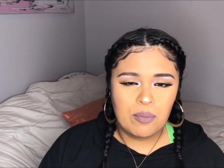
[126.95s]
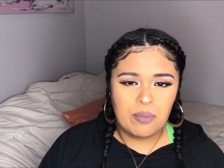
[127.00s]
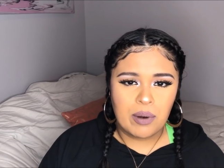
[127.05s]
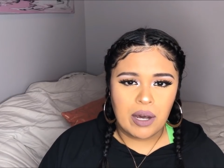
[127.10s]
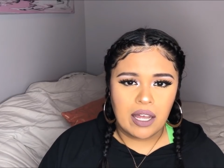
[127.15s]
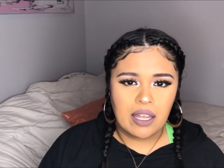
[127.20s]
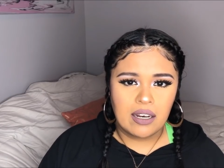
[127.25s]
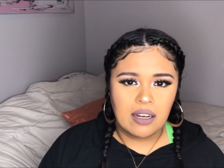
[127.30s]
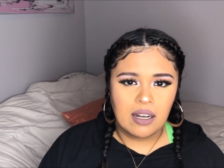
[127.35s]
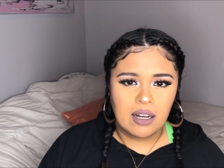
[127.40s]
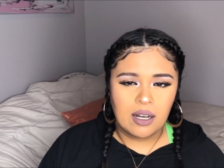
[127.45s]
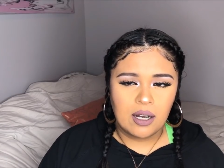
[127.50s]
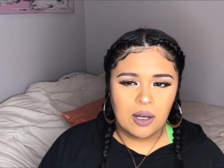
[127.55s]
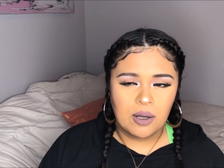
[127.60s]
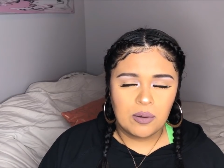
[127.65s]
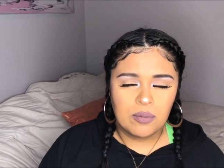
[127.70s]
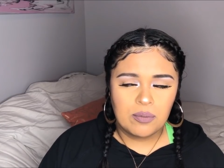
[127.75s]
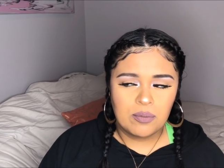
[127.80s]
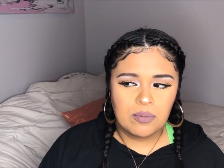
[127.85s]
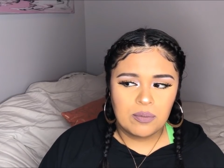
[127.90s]
But
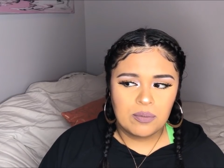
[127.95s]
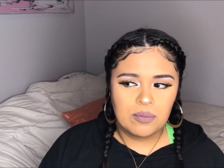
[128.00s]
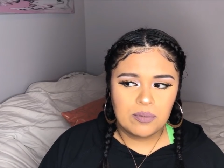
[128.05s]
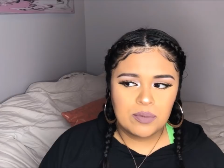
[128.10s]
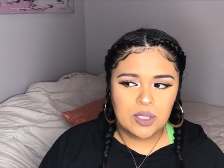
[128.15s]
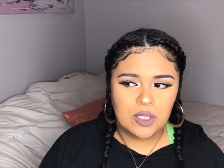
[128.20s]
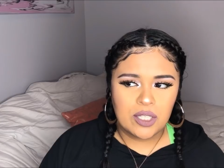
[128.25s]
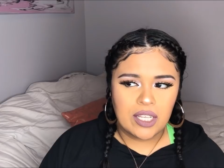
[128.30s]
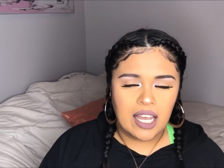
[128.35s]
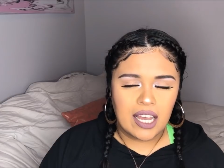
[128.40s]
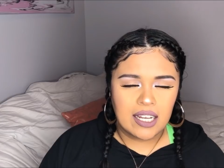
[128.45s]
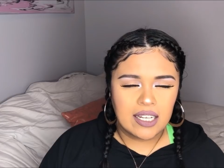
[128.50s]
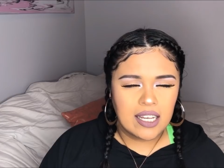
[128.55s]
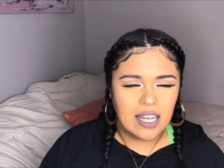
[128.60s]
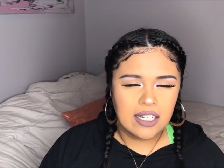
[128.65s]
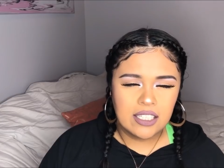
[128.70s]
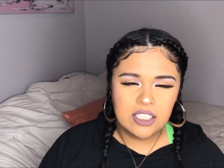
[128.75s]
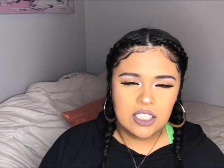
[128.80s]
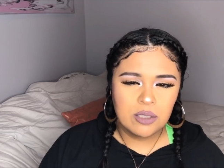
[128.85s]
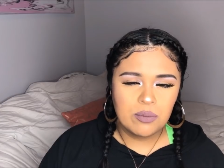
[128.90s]
so yeah, it
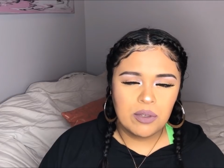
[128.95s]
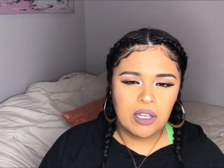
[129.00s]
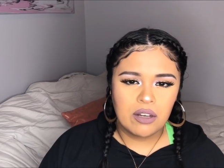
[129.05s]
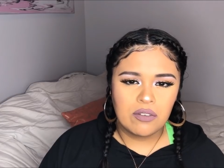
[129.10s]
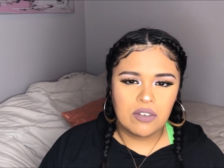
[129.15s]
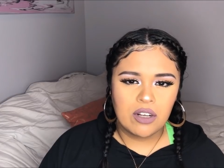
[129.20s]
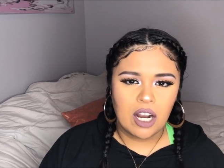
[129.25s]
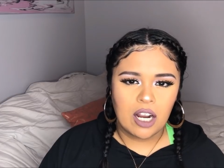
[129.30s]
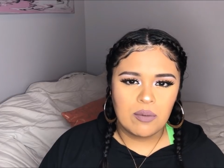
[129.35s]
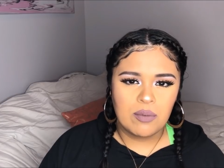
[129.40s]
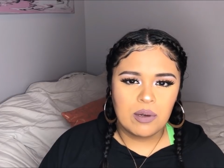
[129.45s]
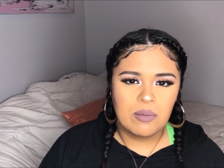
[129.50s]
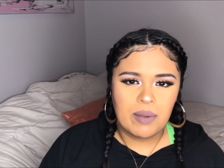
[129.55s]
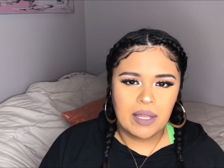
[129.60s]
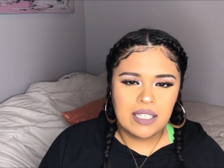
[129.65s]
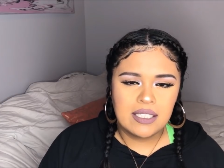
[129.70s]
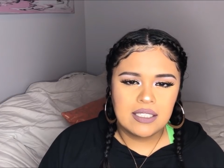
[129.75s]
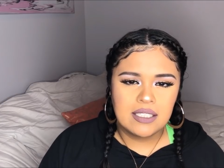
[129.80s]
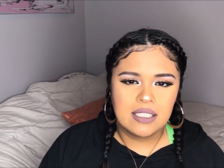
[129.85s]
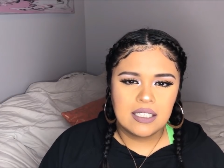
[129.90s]
kind of took me off guard. But
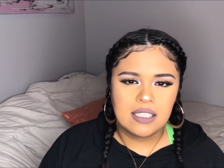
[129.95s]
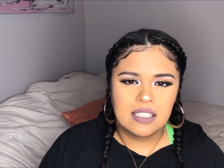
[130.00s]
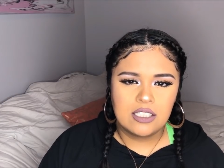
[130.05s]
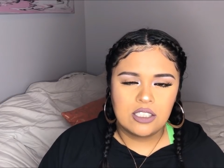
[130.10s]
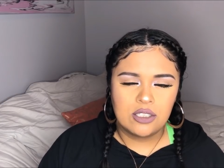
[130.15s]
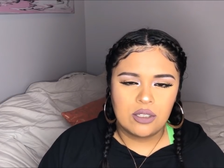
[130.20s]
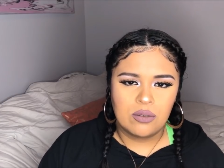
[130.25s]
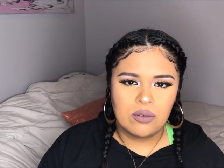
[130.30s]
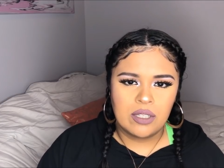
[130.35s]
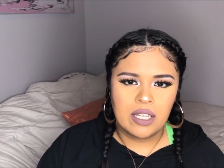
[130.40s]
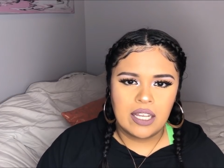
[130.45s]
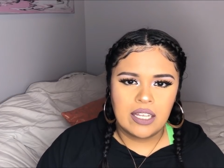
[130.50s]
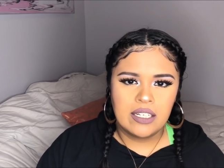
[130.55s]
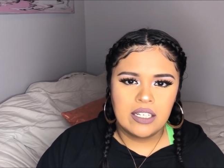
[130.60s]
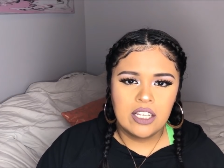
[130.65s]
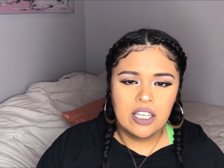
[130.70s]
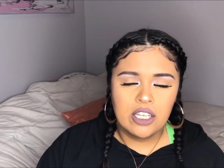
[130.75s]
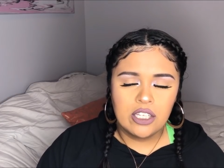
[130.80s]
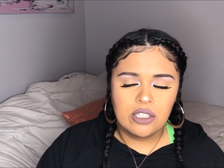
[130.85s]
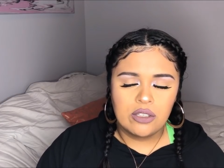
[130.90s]
basically,
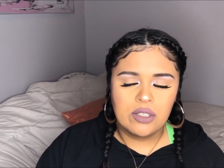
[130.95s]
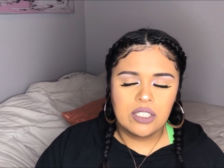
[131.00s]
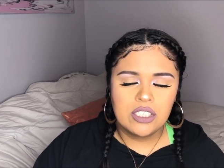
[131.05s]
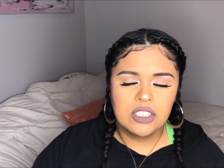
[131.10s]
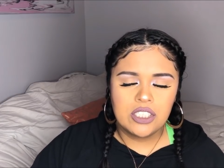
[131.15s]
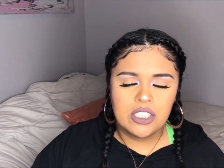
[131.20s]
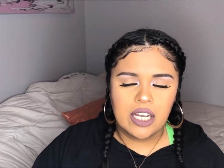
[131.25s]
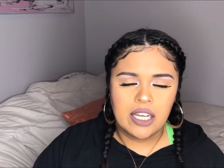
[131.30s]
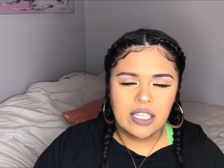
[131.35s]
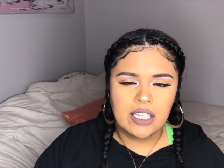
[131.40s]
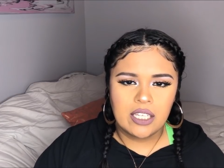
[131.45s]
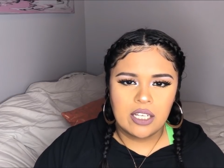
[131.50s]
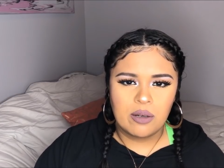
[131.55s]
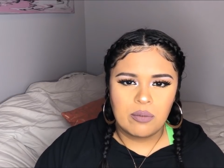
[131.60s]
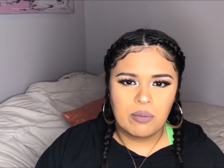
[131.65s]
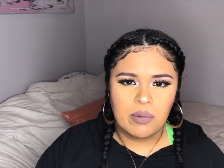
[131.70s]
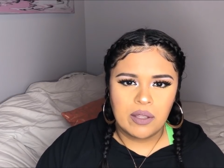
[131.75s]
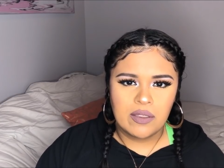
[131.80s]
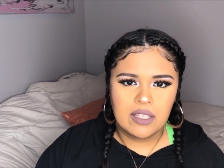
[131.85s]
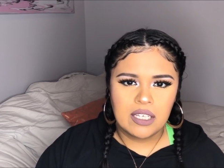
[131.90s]
you can check
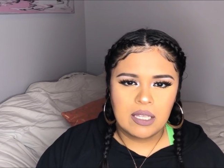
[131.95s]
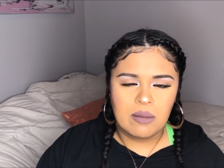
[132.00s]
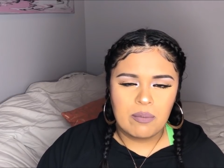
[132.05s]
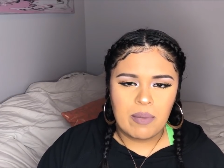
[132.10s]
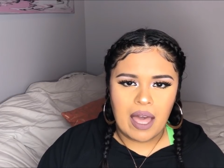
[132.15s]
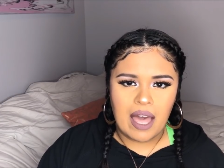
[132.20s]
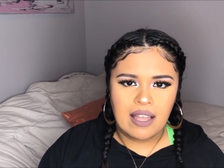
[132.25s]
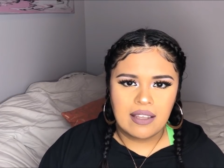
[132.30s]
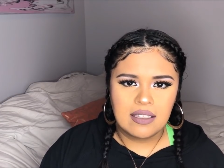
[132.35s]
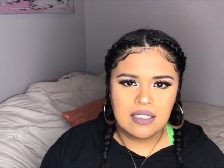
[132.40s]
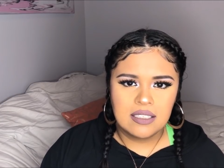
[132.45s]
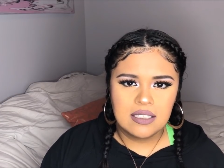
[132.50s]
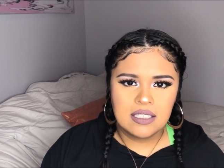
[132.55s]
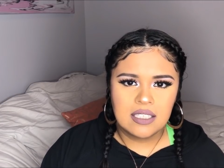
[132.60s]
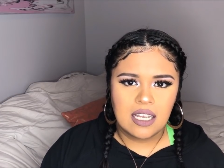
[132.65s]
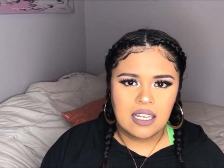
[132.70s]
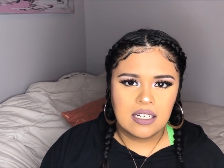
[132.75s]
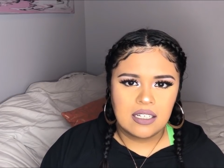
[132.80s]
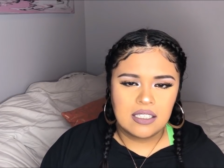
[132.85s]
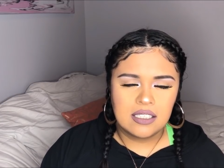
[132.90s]
your monthly
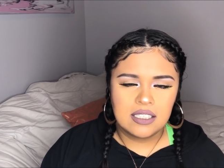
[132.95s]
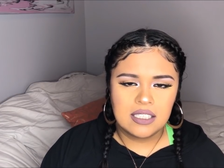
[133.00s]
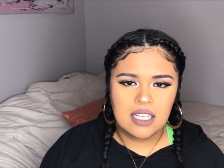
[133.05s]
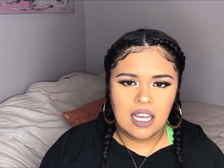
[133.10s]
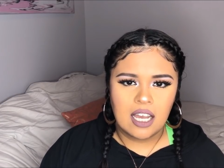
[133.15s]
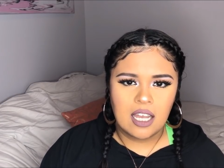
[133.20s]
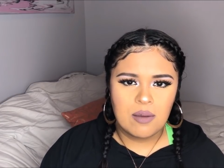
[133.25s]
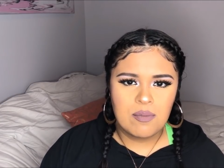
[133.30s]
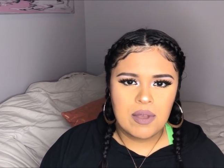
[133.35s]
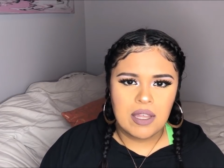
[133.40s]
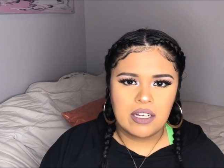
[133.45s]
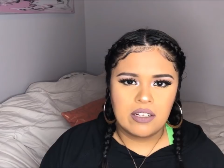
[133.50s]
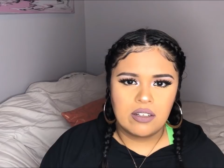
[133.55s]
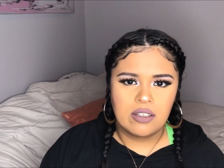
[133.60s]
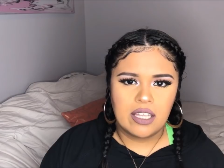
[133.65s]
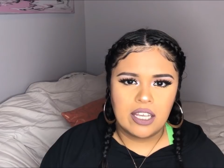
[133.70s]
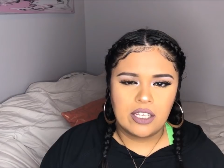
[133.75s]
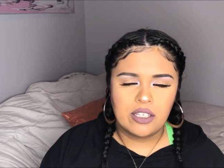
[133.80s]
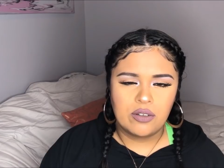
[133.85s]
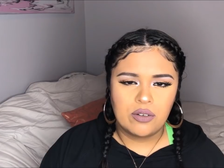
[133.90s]
balance at any time and
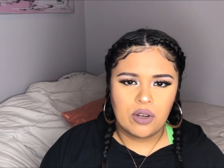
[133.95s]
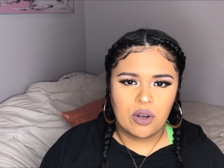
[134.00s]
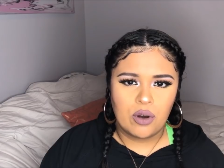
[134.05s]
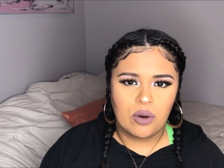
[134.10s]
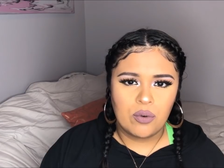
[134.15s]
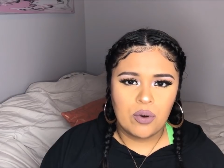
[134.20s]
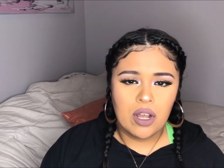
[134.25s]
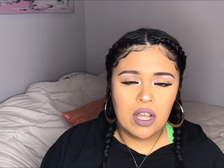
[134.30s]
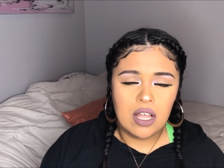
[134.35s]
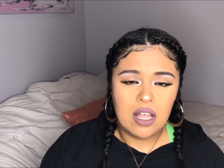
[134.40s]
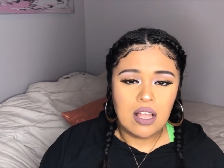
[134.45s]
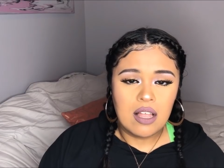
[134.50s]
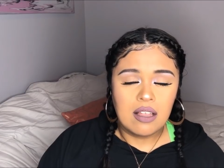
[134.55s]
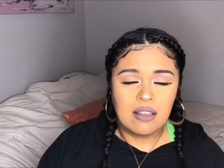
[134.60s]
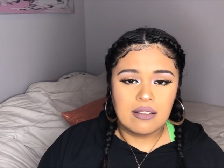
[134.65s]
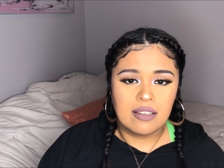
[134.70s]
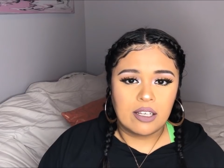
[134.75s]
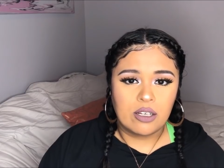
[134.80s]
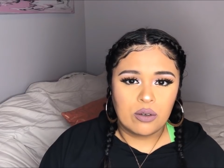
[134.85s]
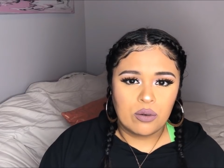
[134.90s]
it'll let you know
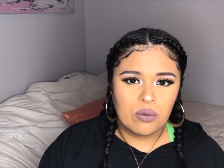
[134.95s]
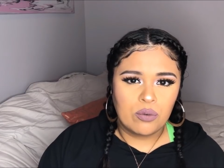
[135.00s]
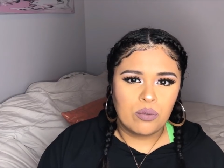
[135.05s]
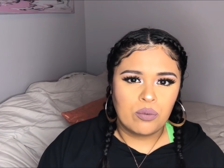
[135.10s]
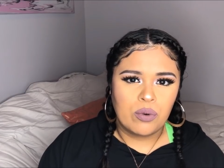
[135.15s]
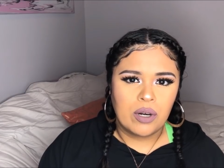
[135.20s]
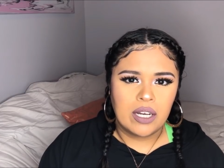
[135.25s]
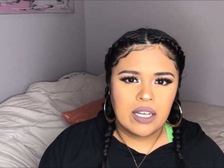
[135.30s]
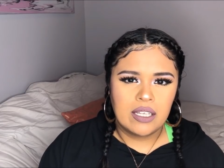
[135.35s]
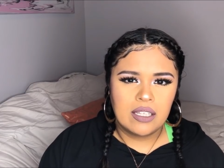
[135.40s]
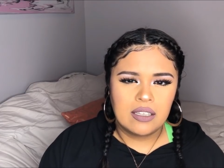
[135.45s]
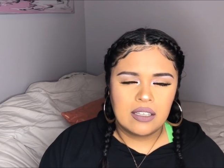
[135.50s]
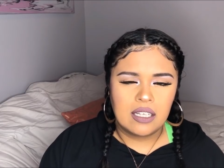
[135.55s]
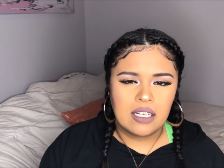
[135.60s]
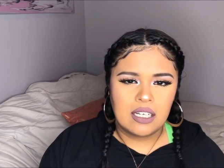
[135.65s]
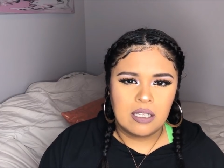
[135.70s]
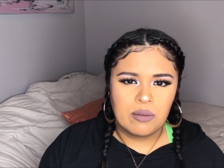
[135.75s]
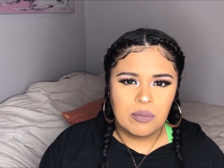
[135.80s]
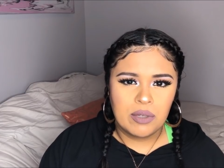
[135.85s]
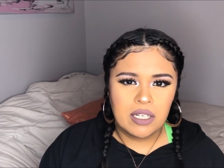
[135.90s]
like what
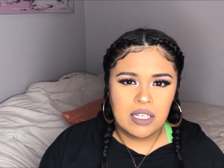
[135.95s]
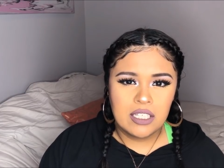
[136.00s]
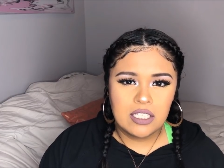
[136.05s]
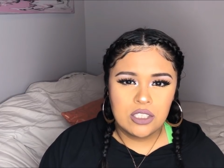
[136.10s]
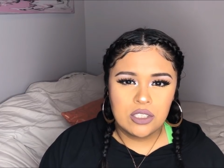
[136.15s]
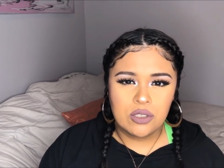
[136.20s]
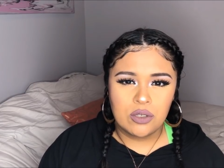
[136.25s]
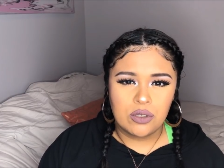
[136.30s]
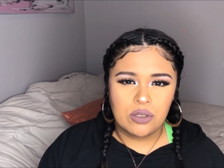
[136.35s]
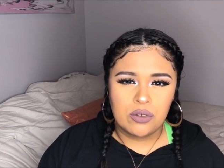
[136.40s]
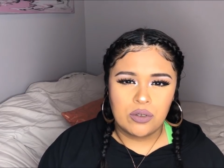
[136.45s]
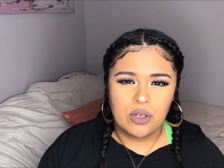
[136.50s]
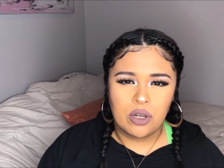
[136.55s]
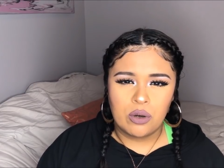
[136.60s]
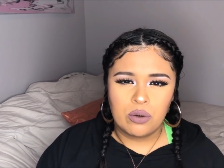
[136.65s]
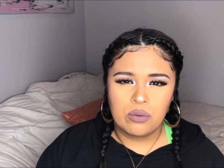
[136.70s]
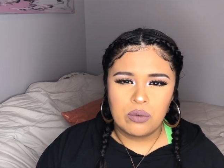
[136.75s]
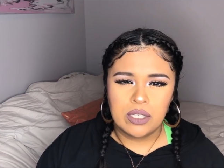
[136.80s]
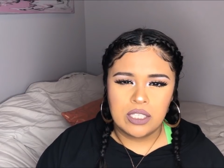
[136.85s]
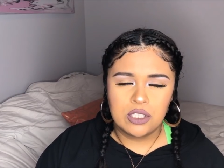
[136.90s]
the limit is, so you'll
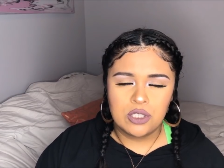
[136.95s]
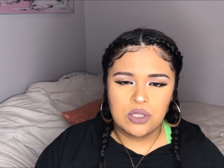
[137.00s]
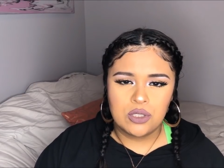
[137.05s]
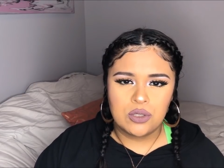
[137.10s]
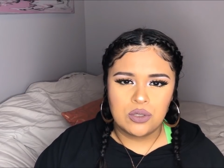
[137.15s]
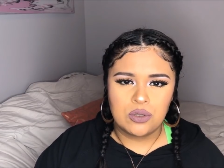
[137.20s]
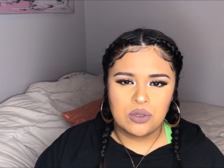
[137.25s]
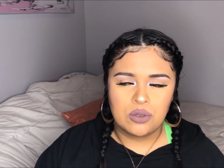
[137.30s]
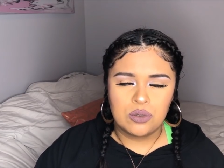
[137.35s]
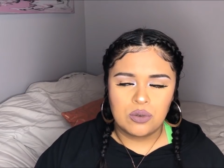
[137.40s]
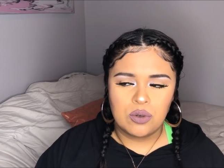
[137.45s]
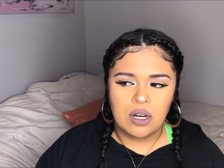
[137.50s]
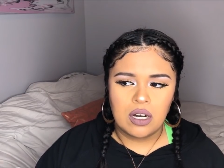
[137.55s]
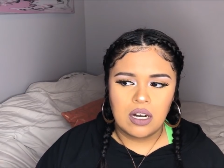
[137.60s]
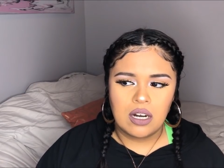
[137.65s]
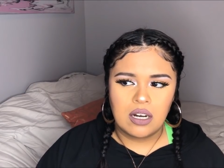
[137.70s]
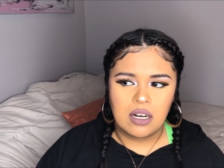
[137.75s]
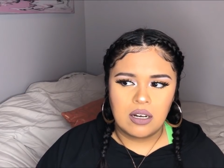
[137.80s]
know when to